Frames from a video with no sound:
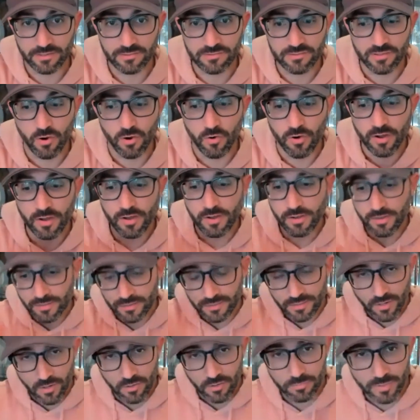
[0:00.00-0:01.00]
So,
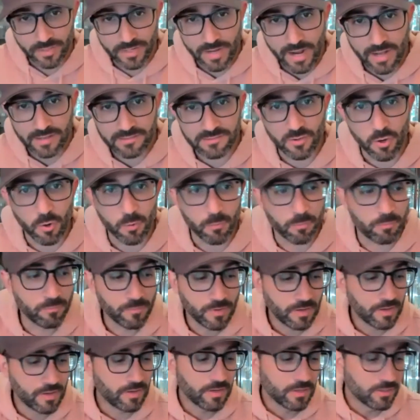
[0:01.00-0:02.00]
Picasso
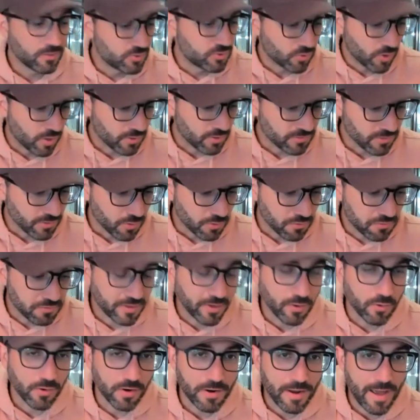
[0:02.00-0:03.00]
draws a little
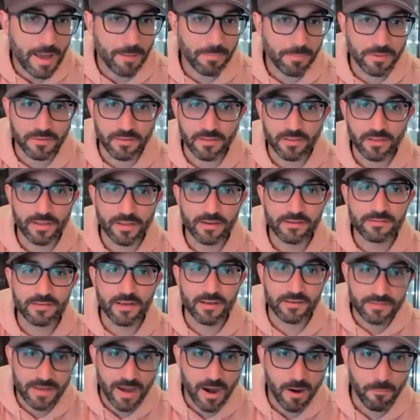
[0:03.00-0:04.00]
thing on a napkin and the lady
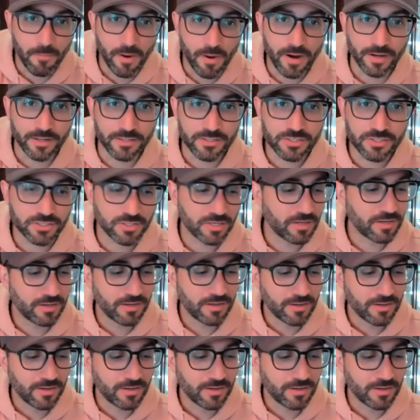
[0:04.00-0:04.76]
says, how much?